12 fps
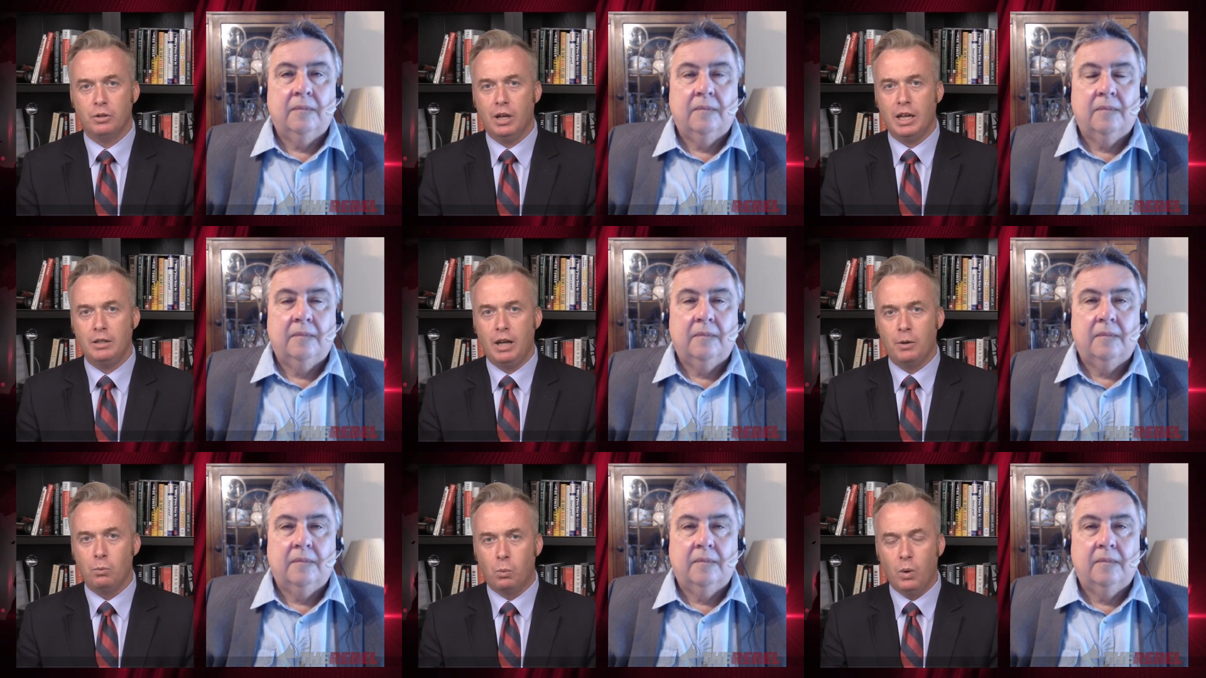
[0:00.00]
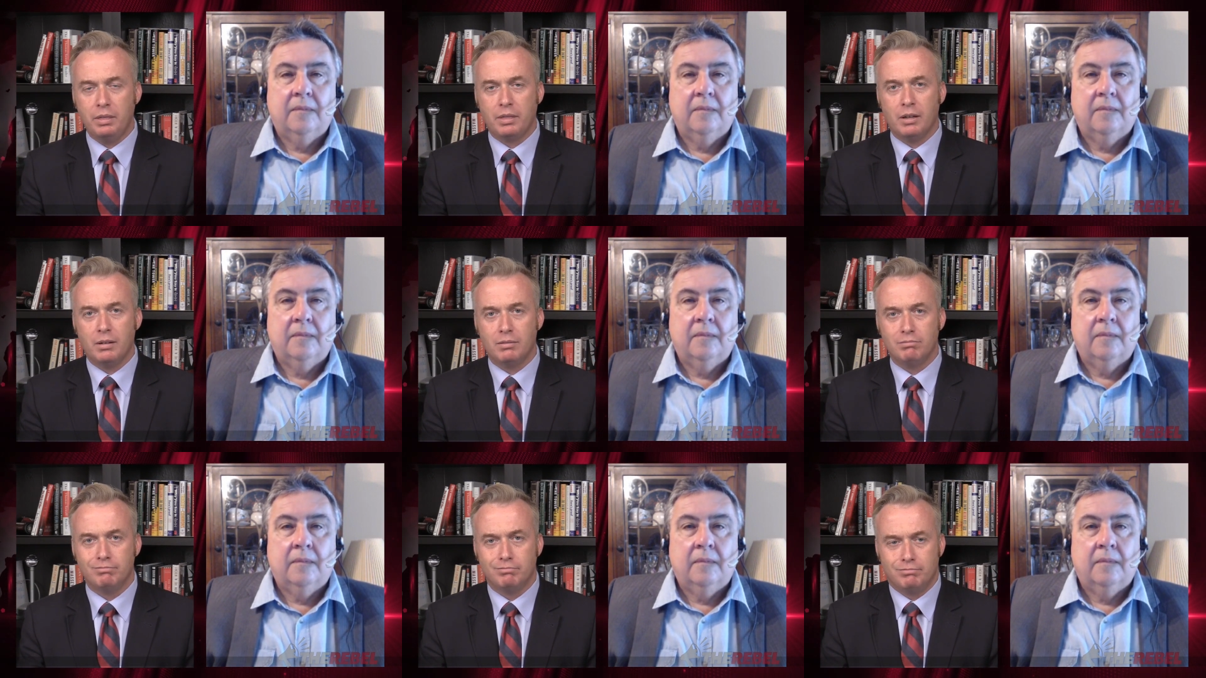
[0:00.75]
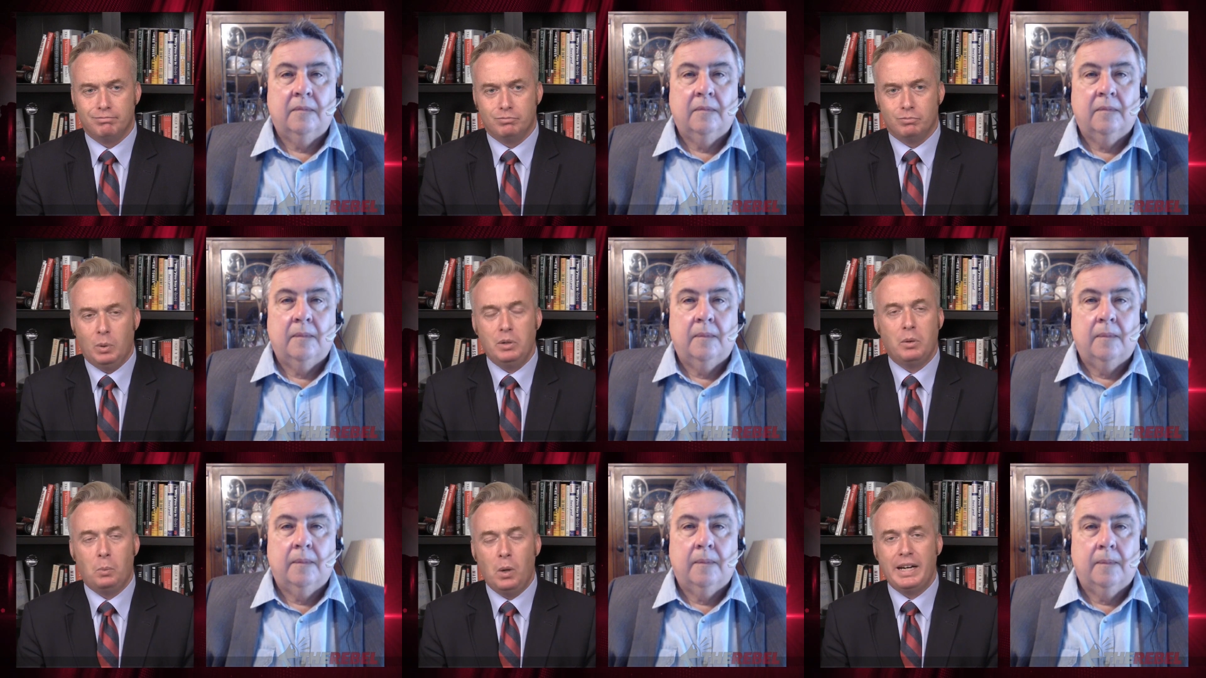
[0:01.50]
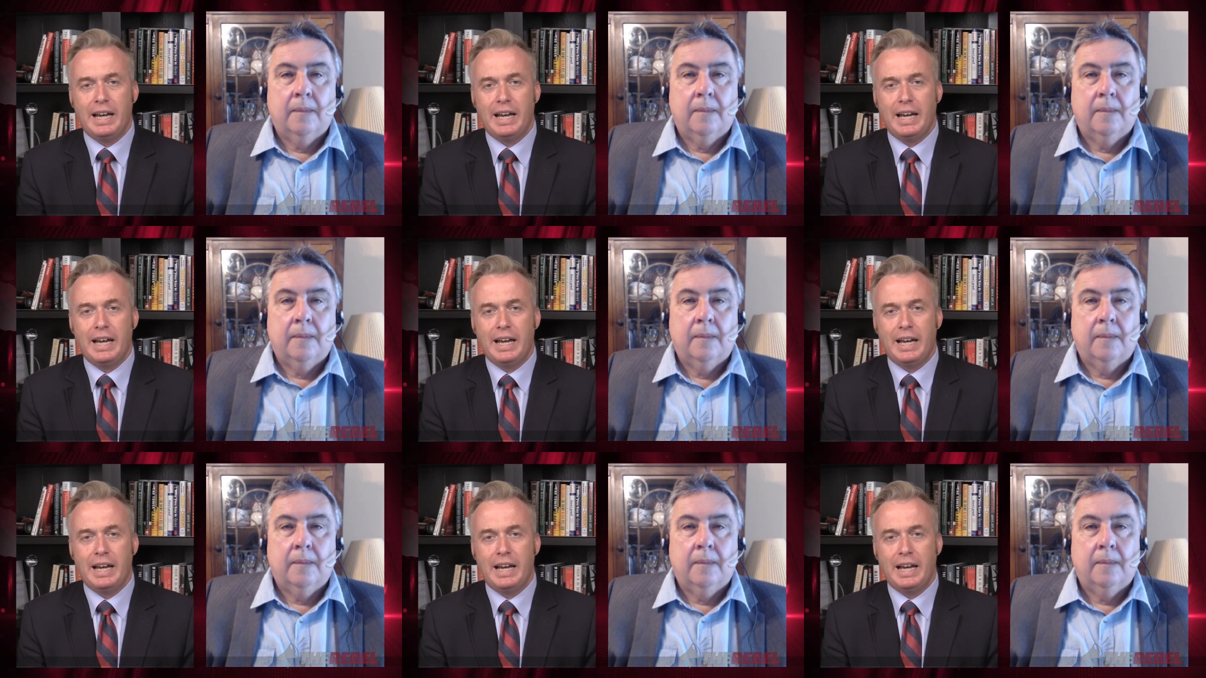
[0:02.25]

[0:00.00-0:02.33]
Speaker 1: and, and, and what the what what